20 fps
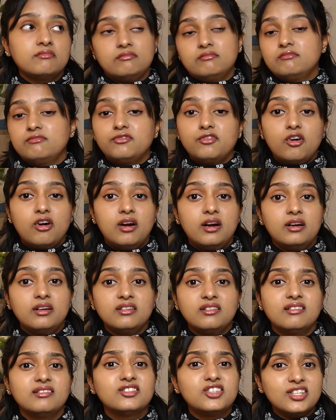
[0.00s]
for
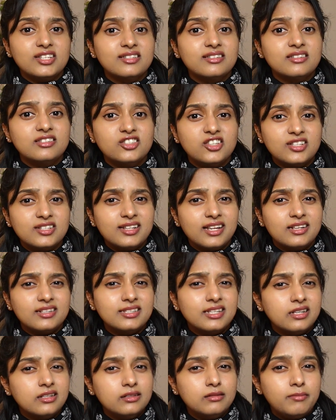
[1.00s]
just like a
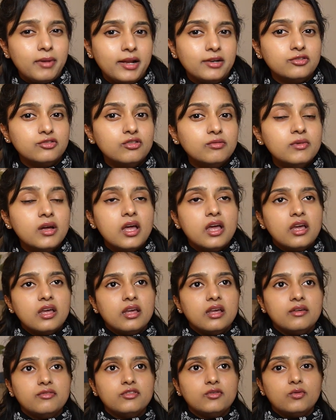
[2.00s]
single bedroom.
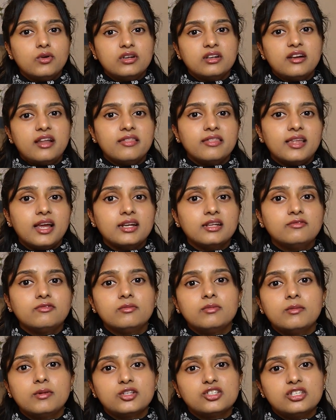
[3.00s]
If you want to rent that, it will
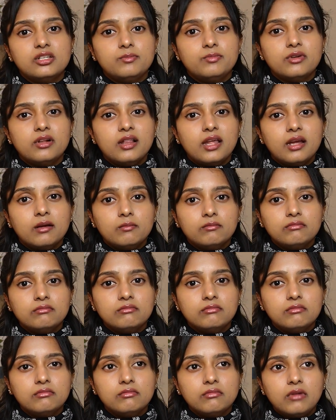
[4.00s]
be much cheaper. Like
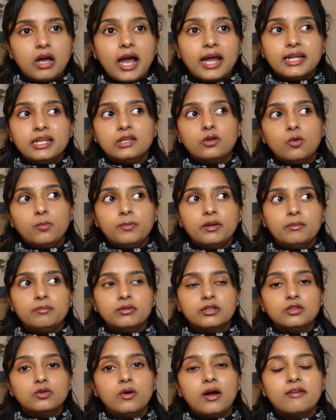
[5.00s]
I know
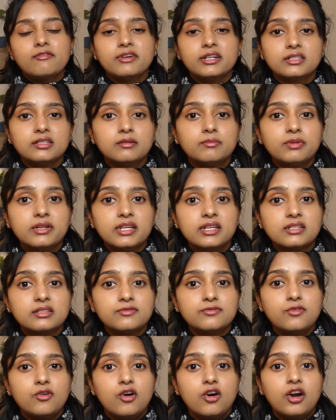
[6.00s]
people who have rented place
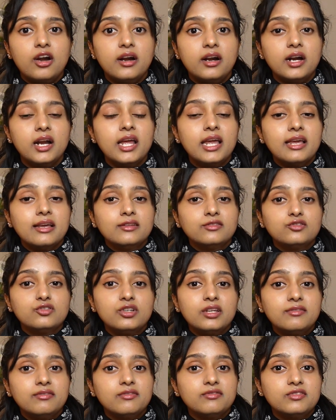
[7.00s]
for
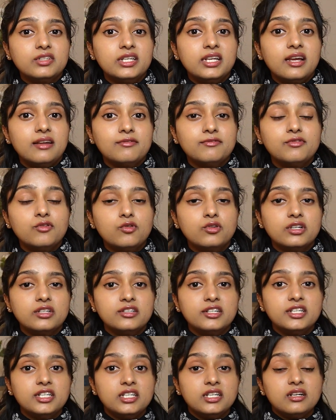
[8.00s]
350 and
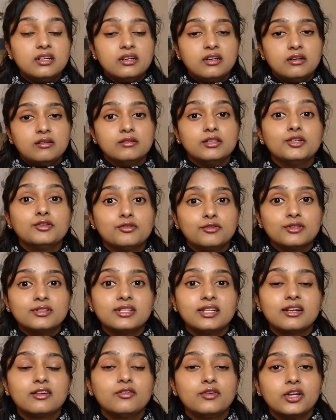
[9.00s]
400 euros,
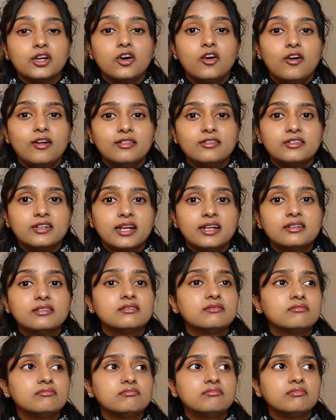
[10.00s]
including all the rent.
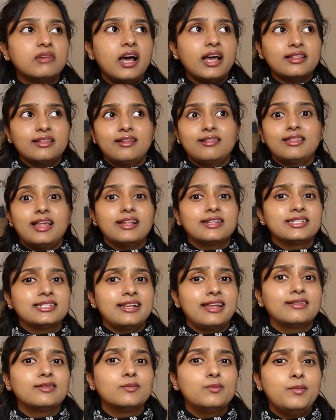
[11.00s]
I think that's
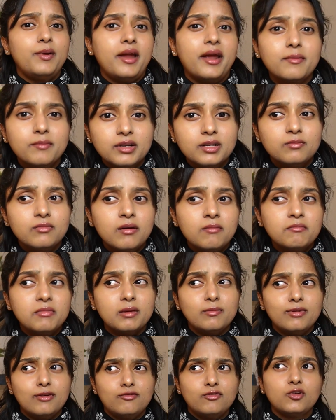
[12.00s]
like the bare minimum.
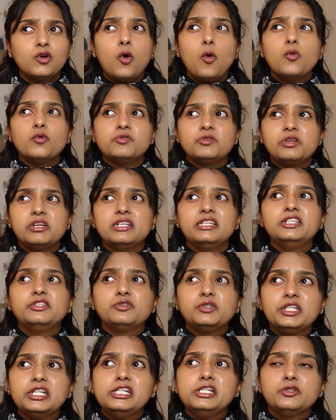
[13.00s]
Maybe if you go
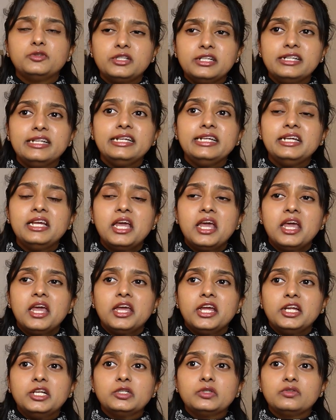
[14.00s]
really
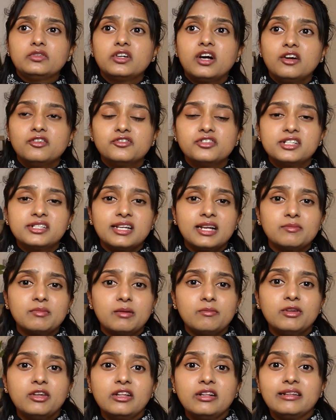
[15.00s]
into the countryside,
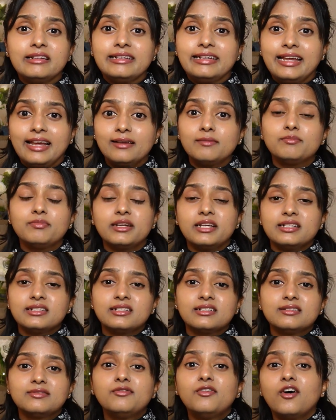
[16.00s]
maybe you'll get
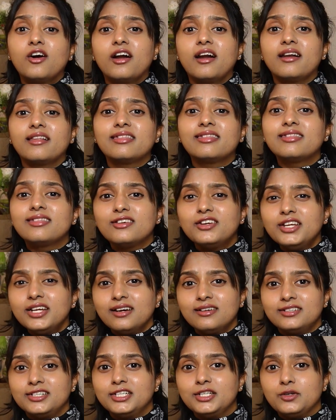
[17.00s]
places for
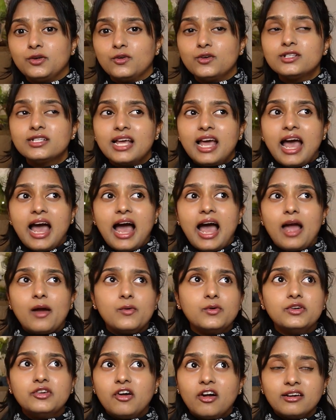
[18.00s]
300 euros. I
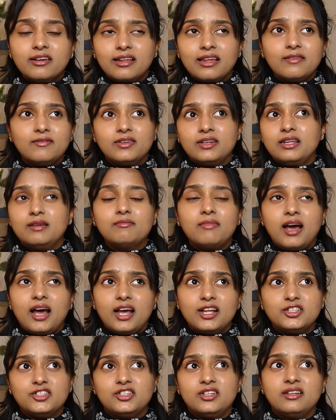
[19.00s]
would not even
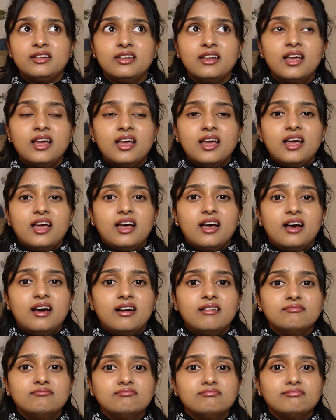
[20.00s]
imagine
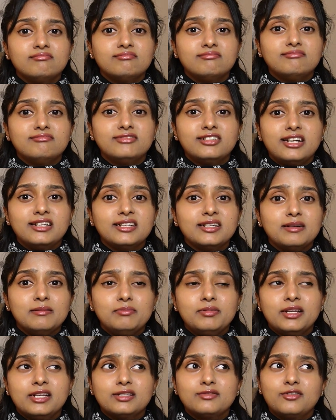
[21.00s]
renting a
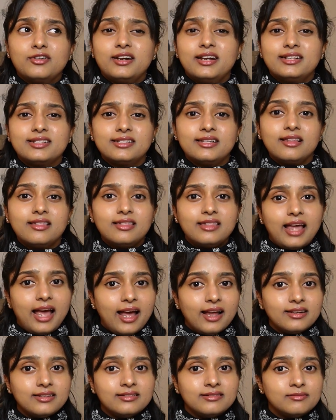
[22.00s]
place for less than
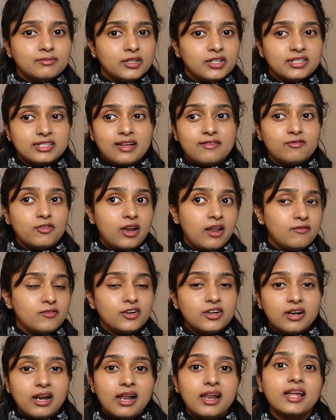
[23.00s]
that, because I've
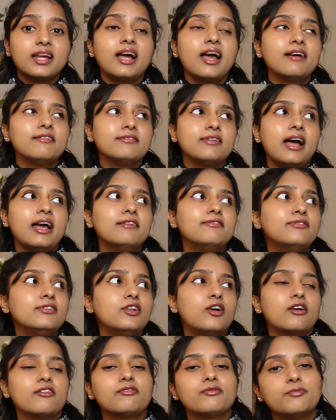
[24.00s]
never I have a
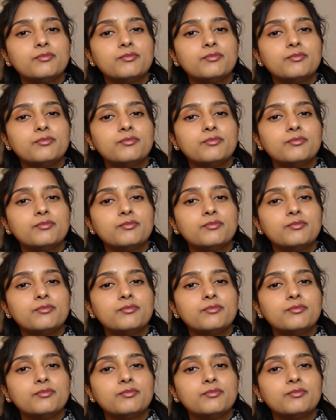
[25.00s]
lot of